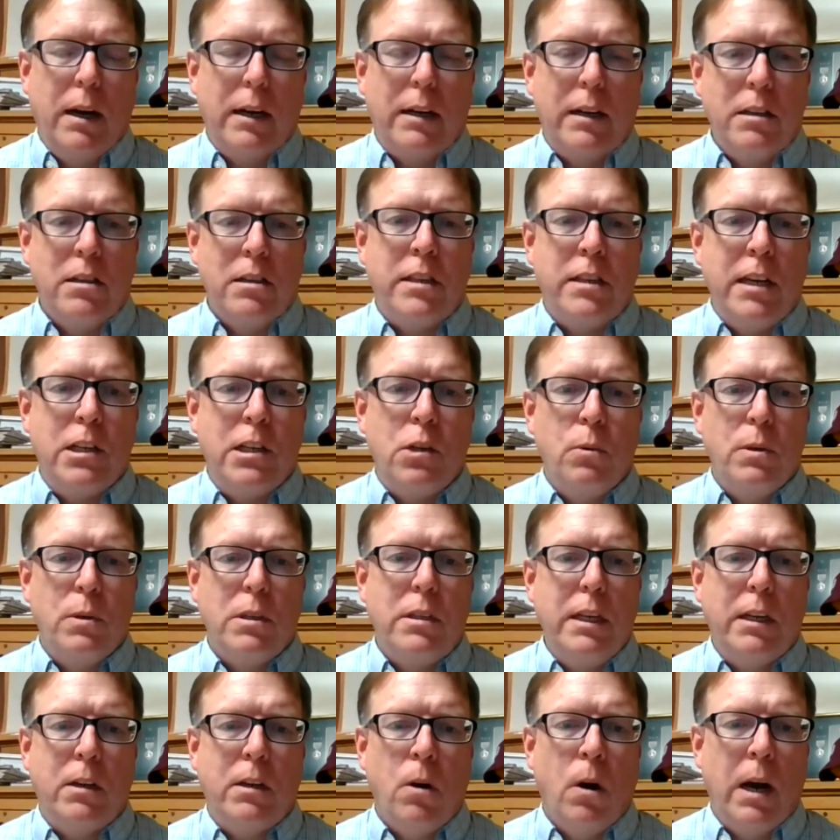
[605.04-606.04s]

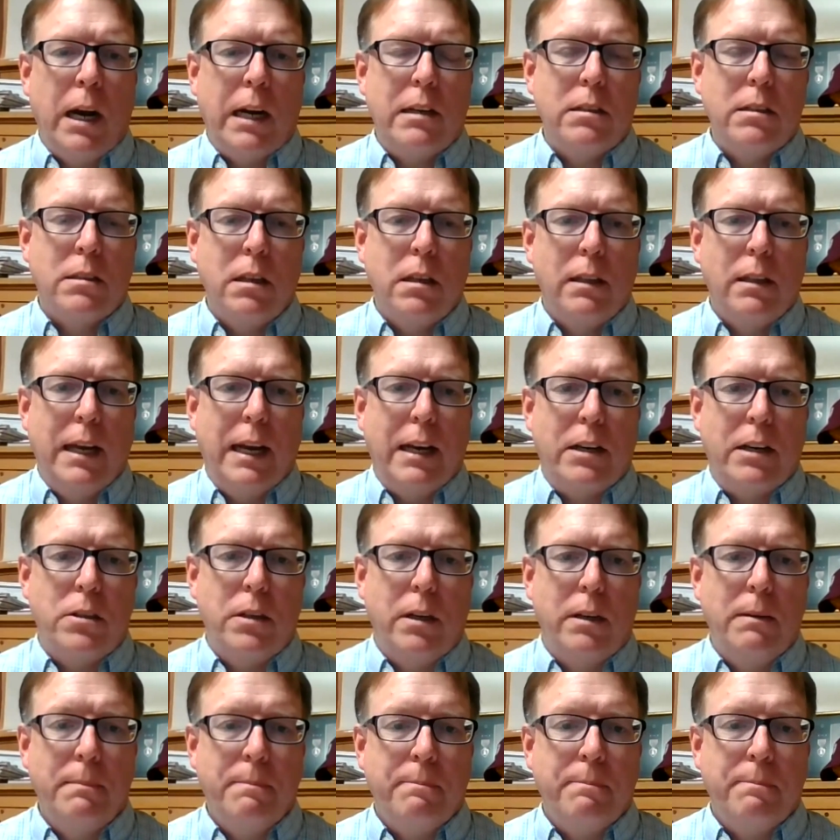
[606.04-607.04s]
constituency caucus
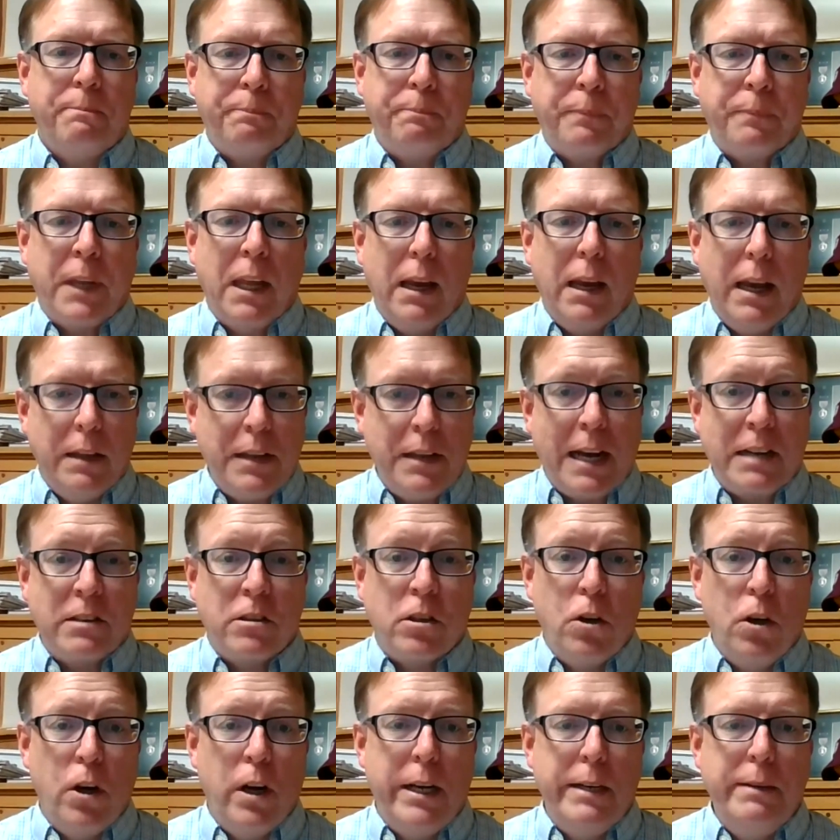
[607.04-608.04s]
election. And that's
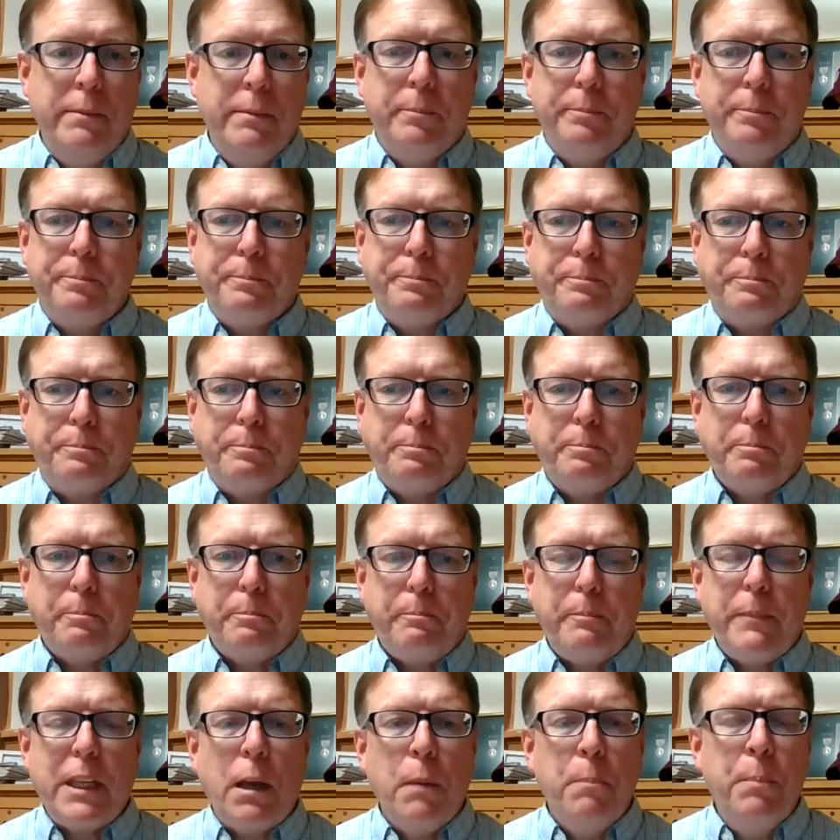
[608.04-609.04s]
good.
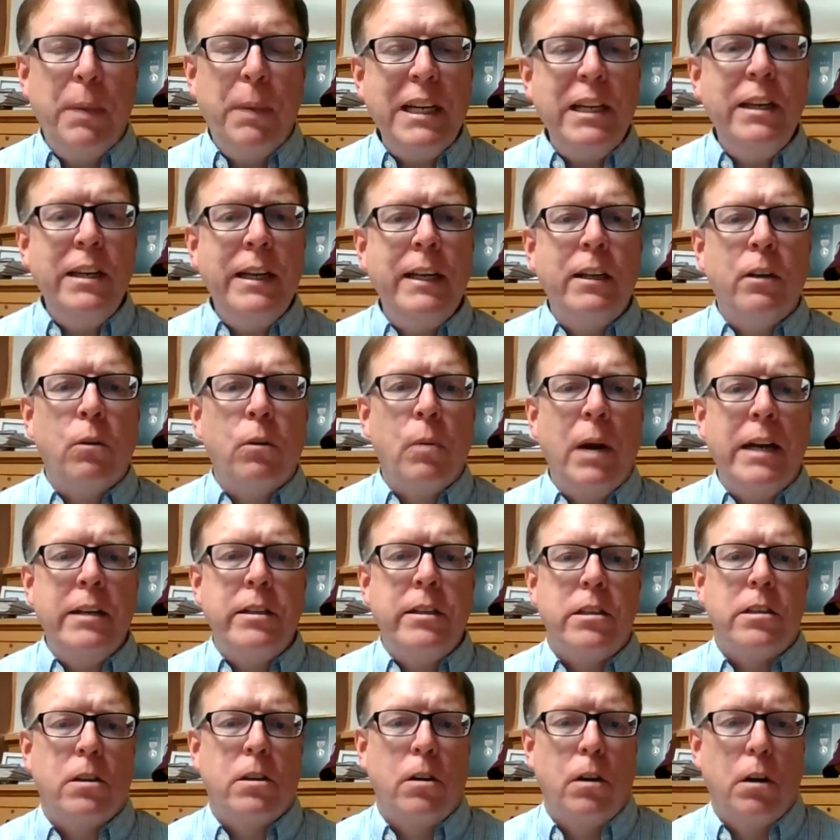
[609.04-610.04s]
But you need to
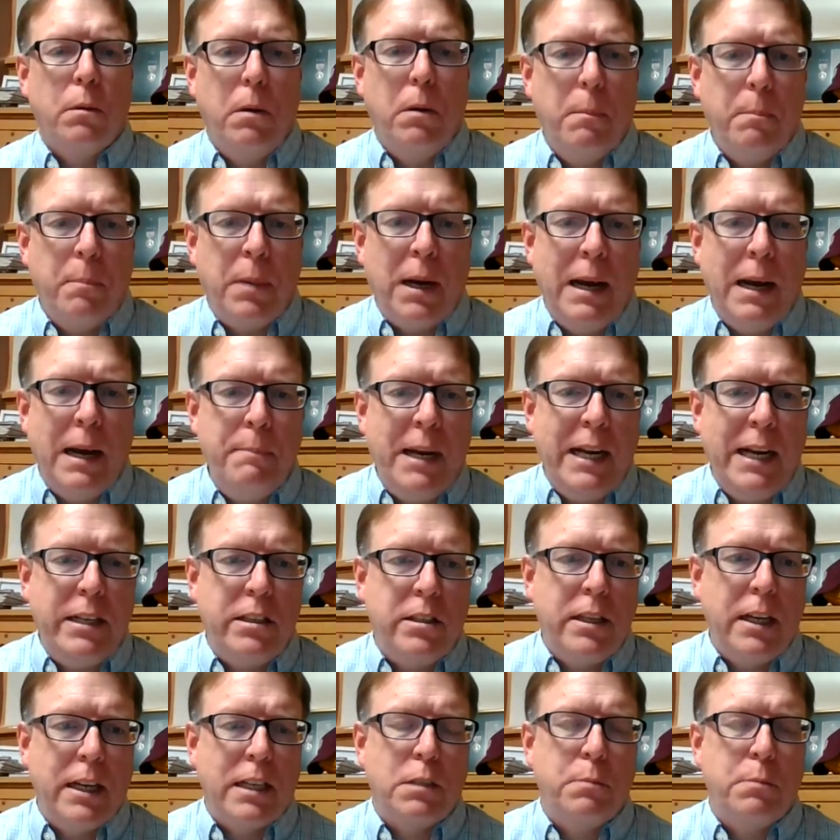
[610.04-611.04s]
register by May
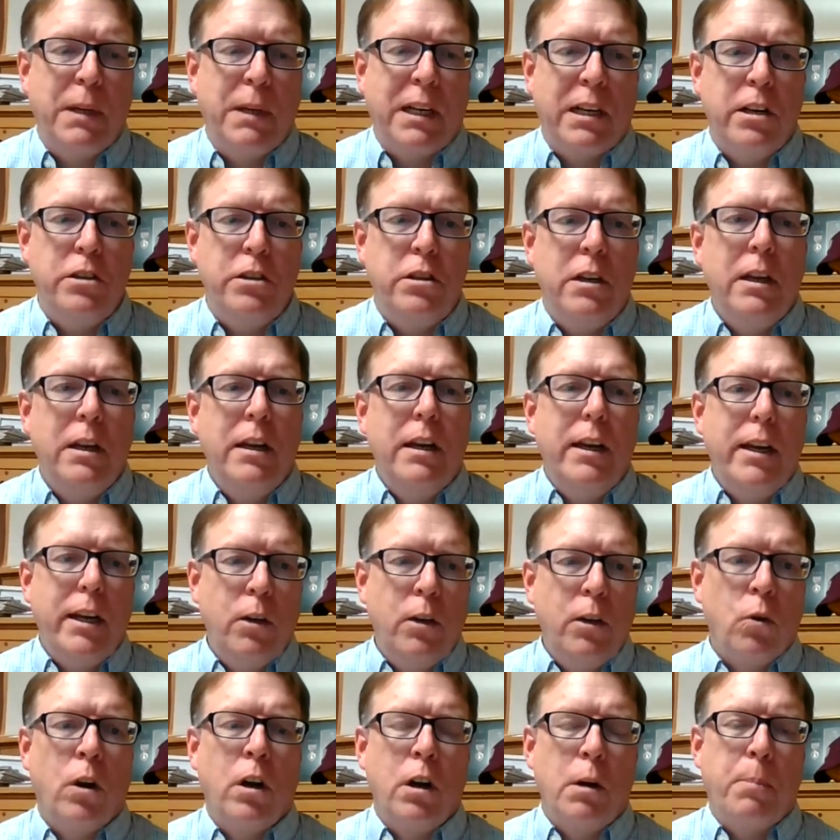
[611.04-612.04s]
6th, because
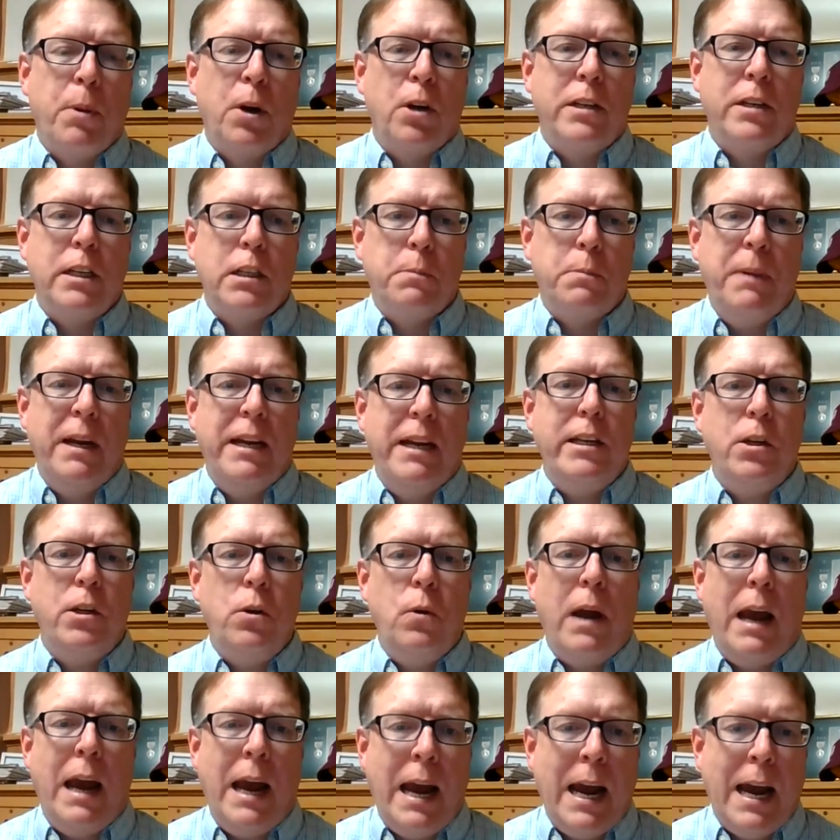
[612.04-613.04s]
in order to participate,
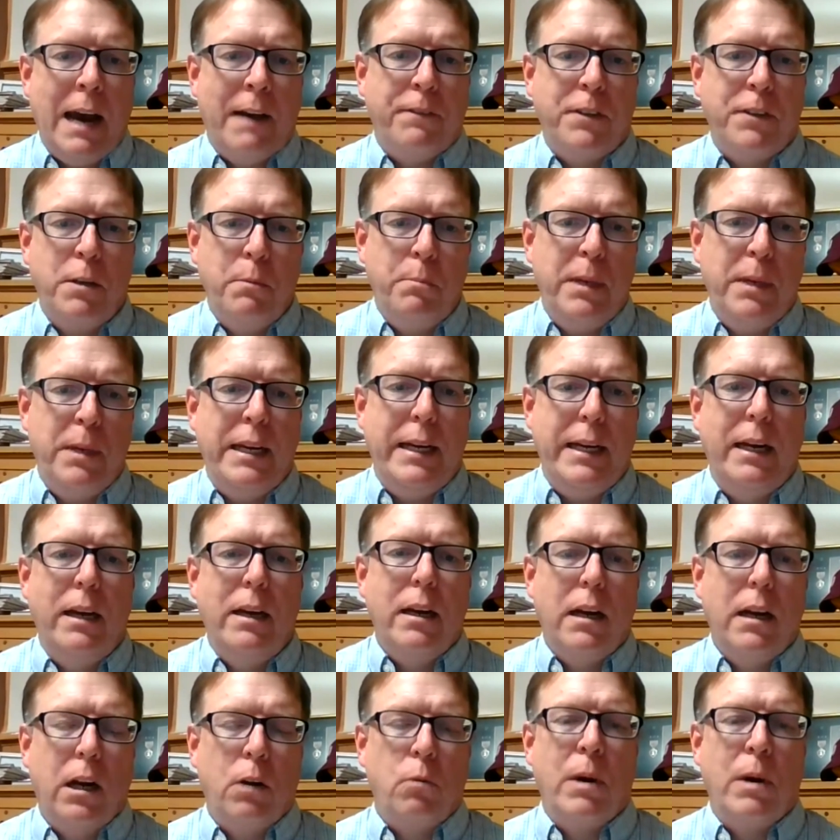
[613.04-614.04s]
you have to be
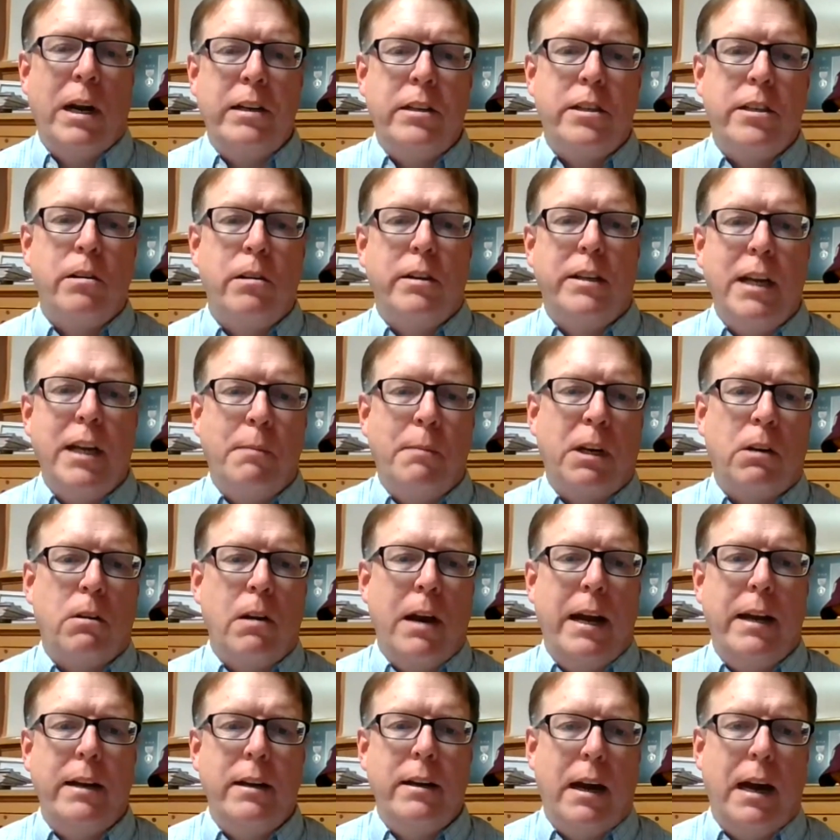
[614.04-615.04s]
a registered
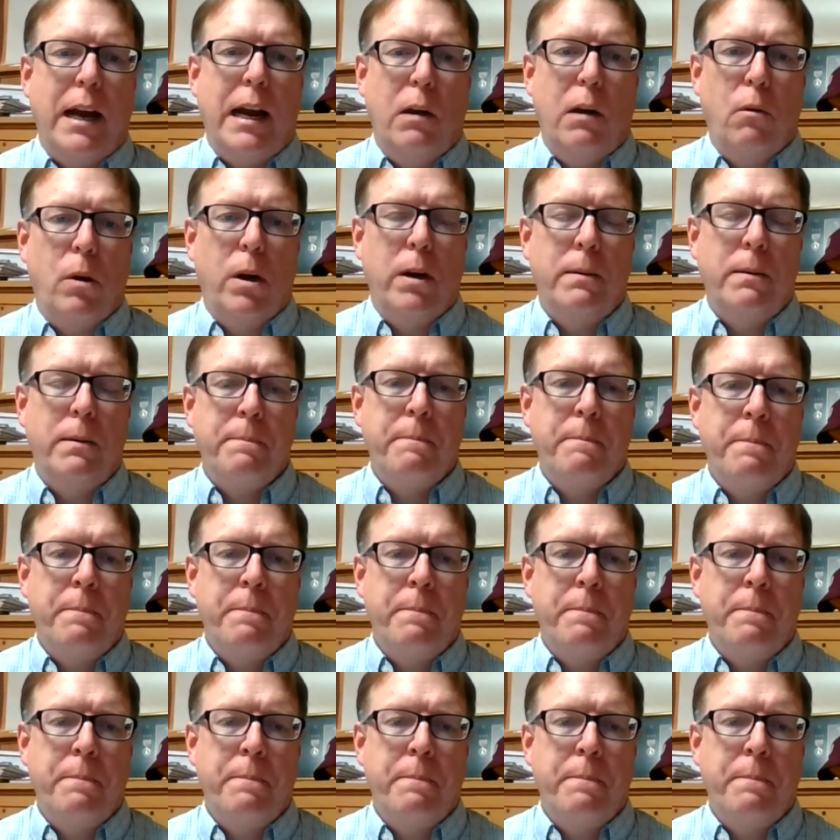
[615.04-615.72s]
Democrat in Iowa.